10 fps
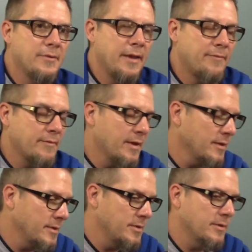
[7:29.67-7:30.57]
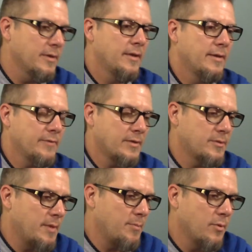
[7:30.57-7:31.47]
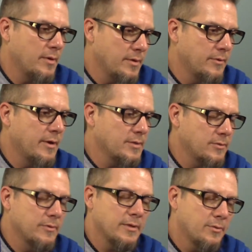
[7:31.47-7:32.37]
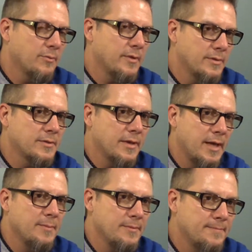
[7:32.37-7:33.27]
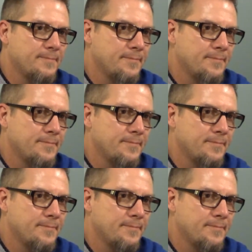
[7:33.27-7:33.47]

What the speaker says: If they've got a leader, you've got somebody pointing in a direction, really cool things can happen.